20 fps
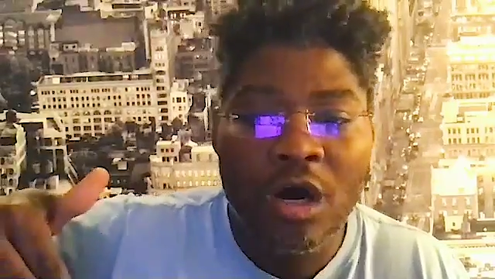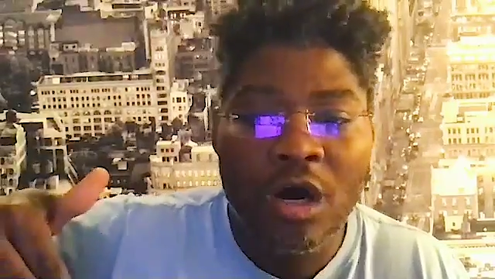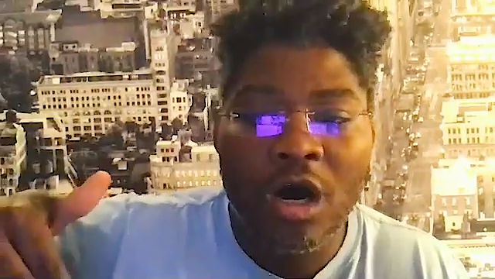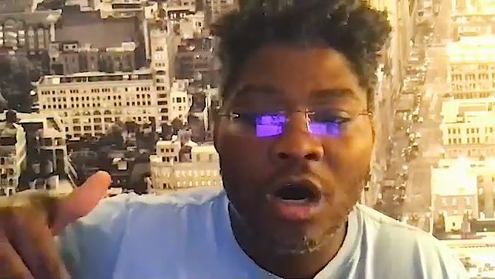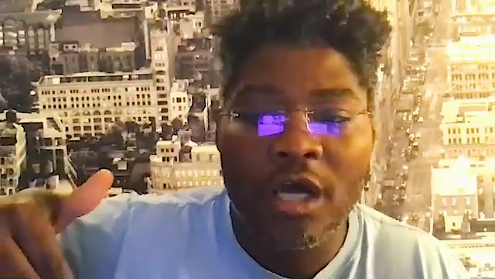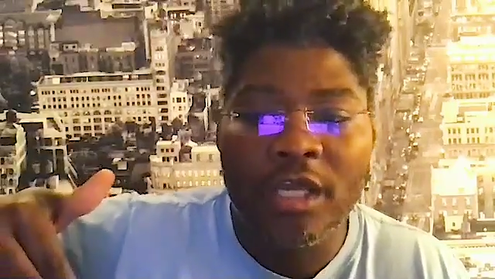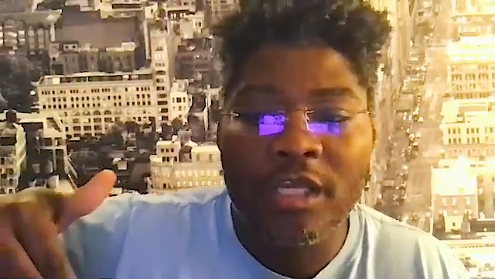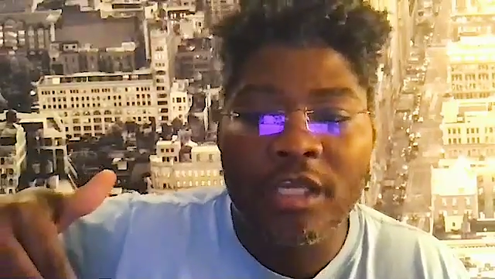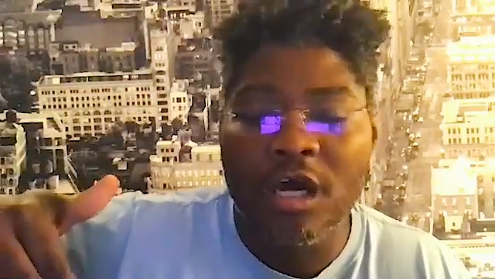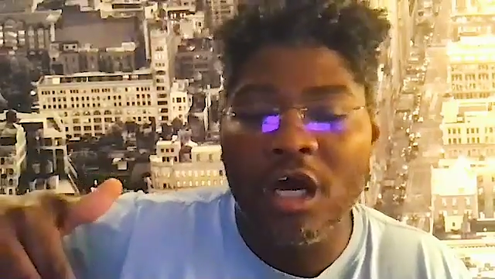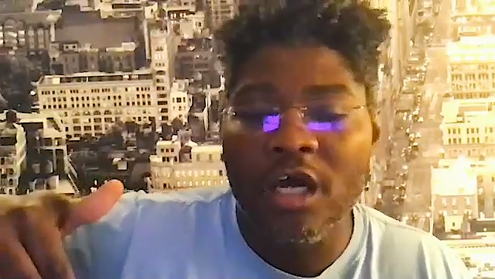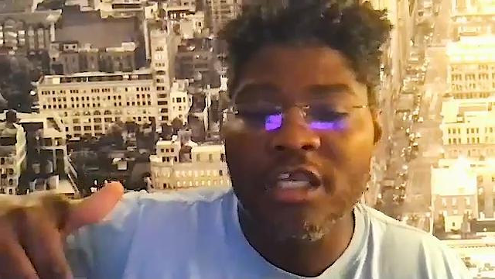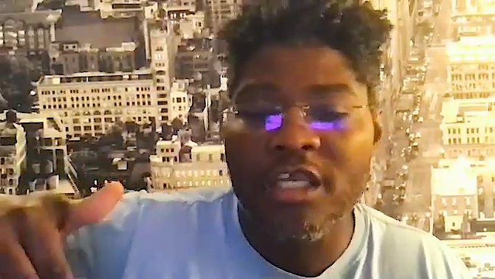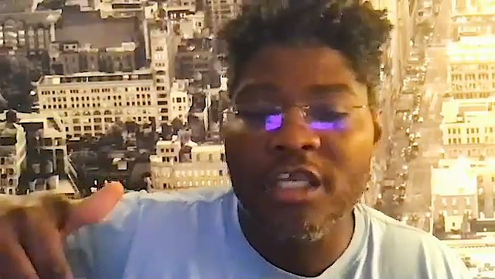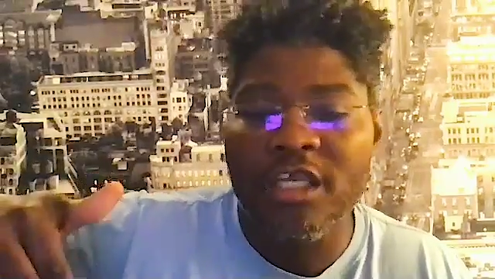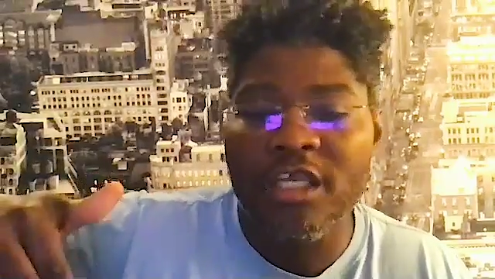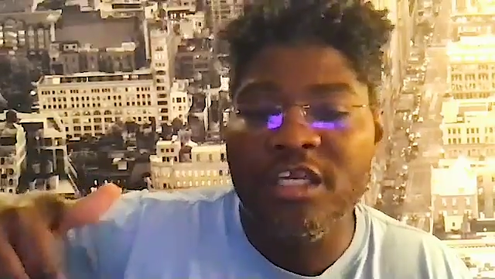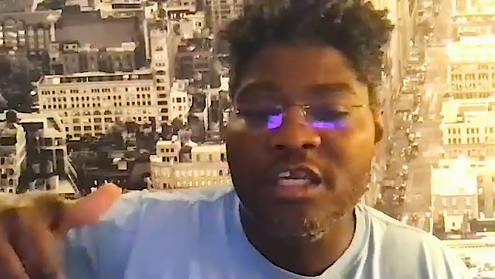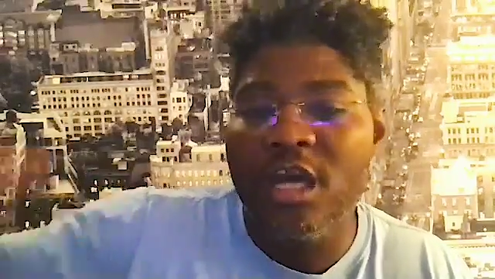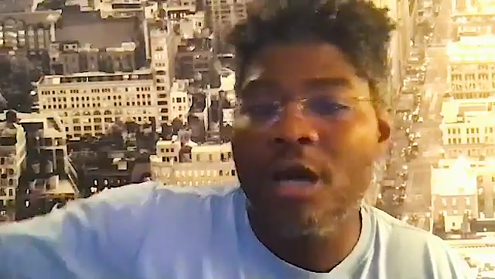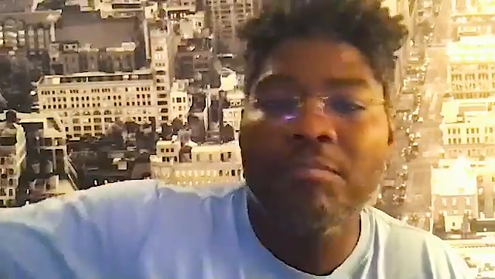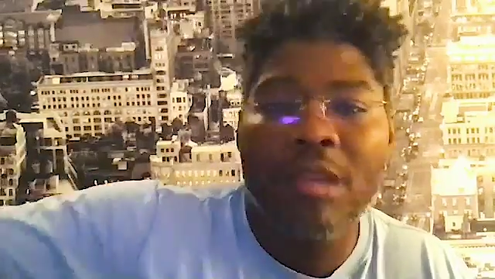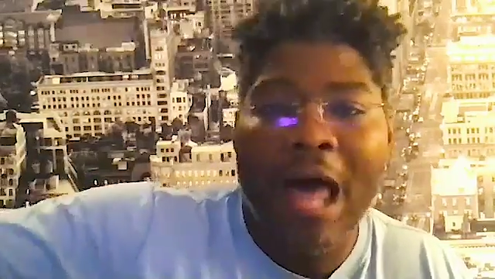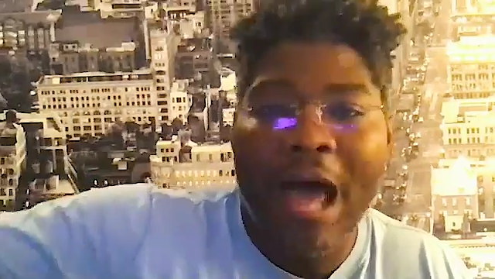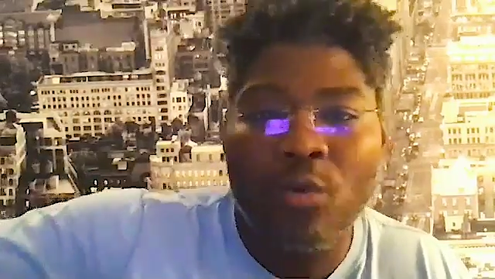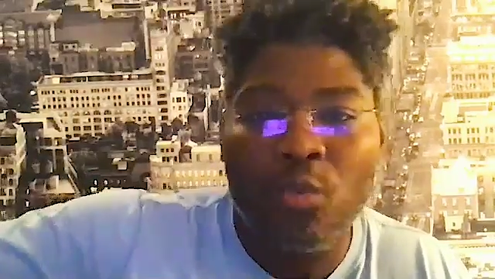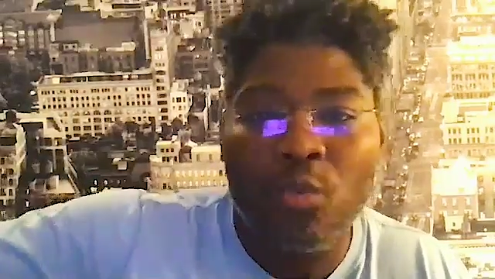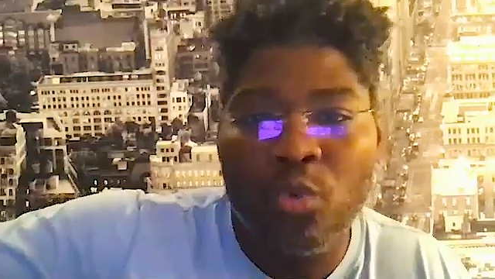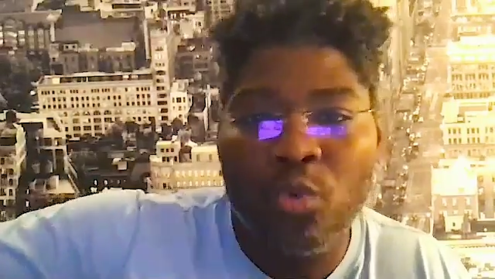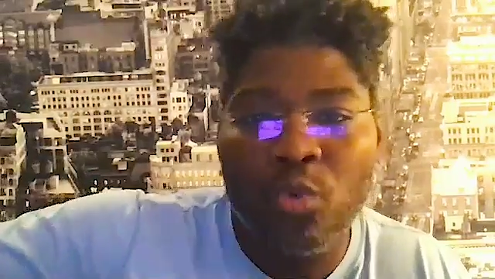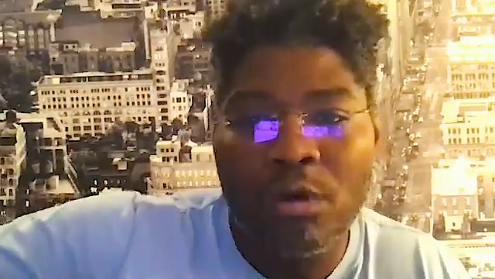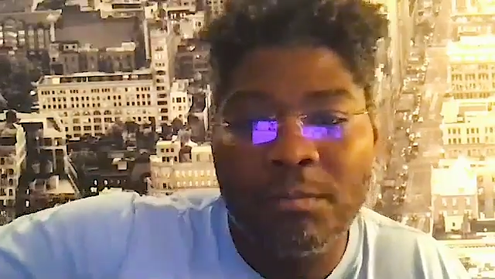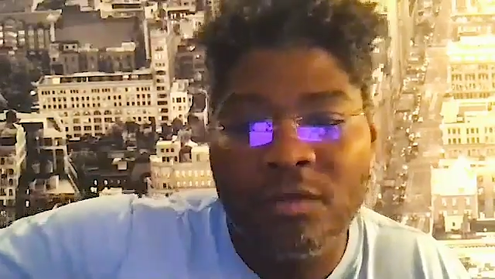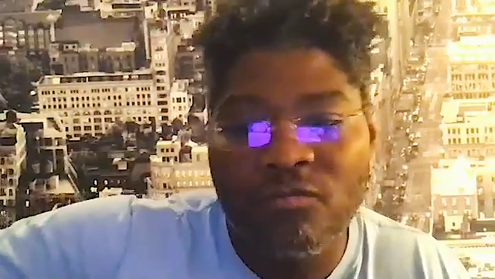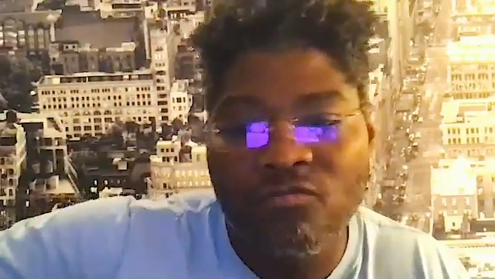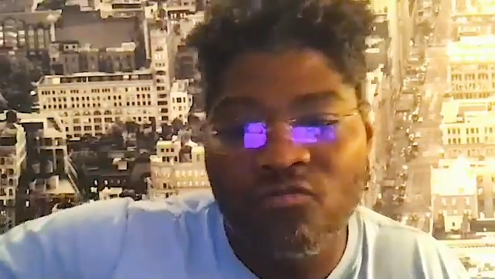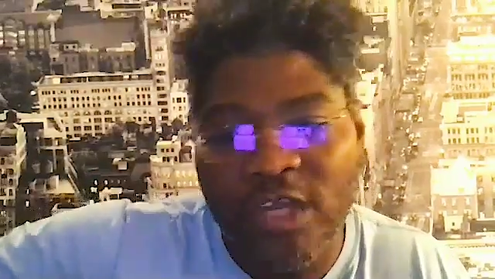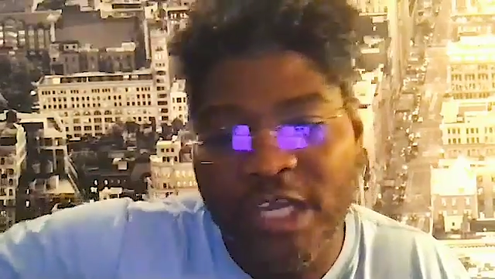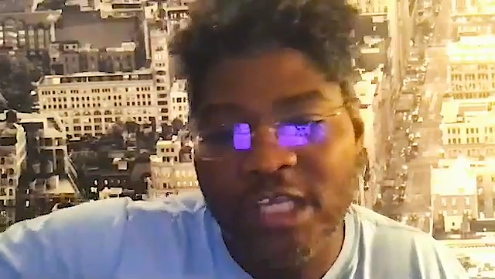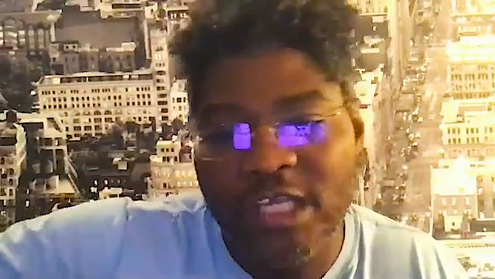a young Black
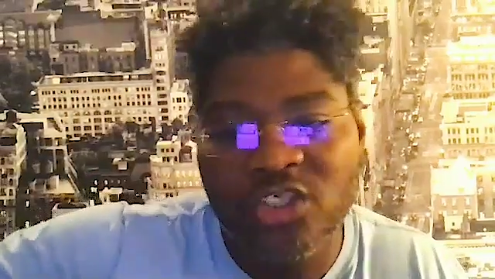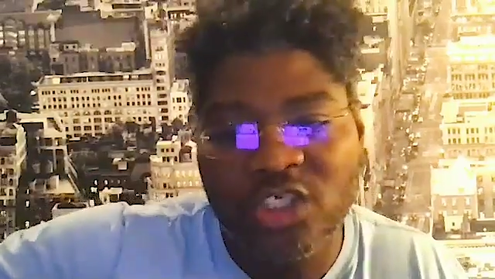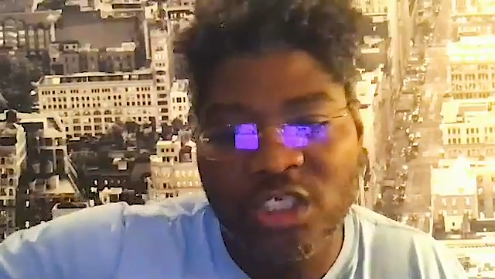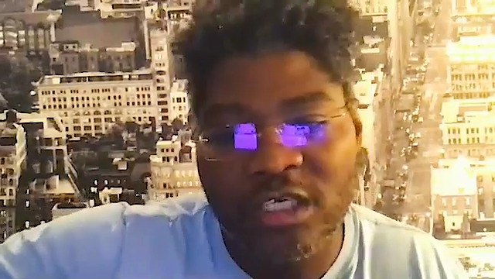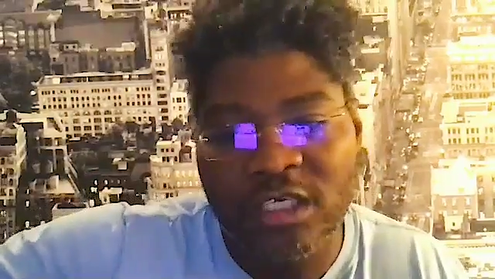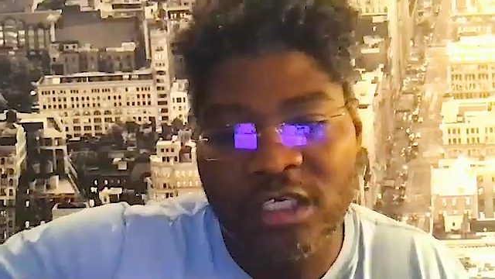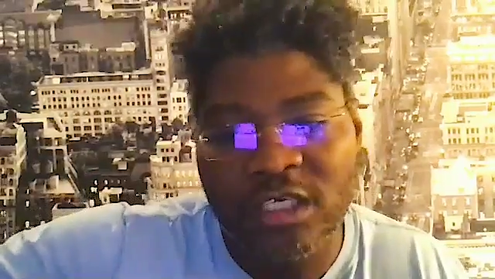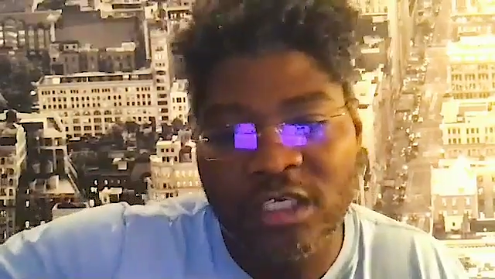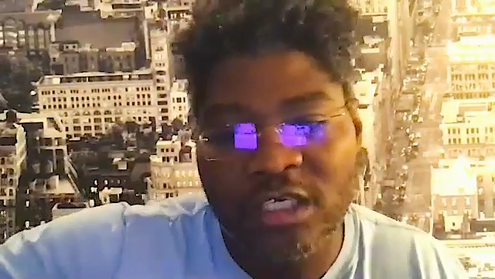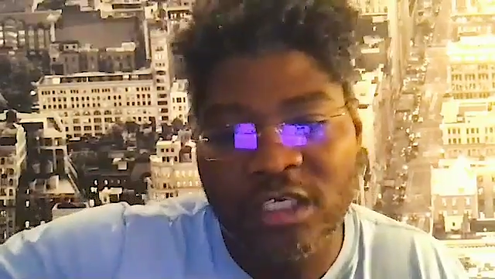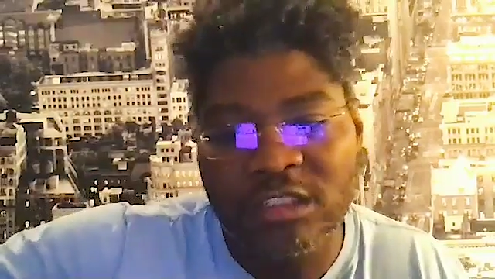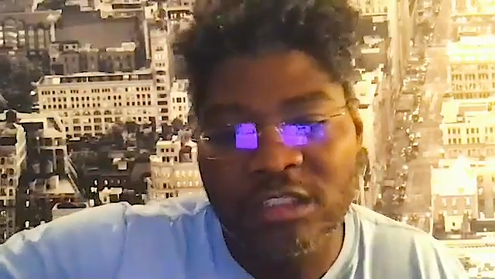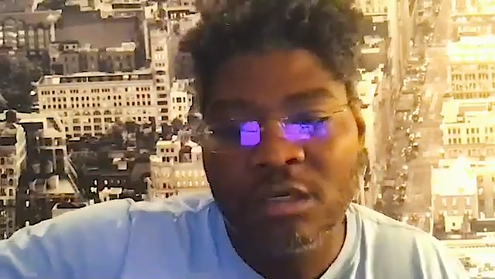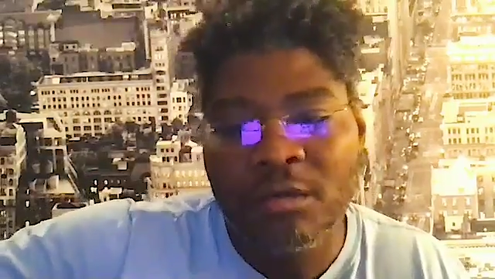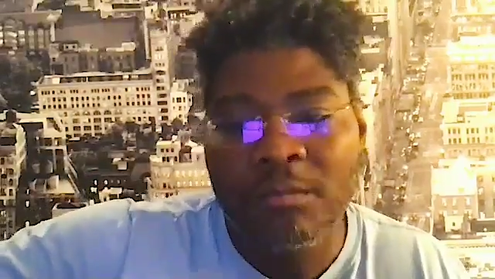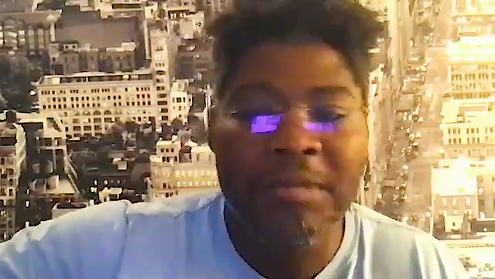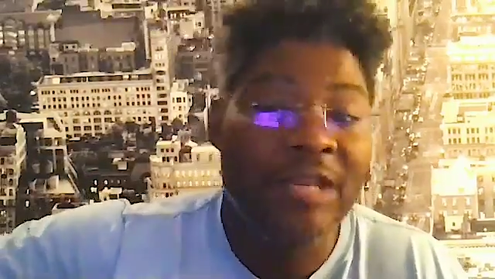woman, Regis,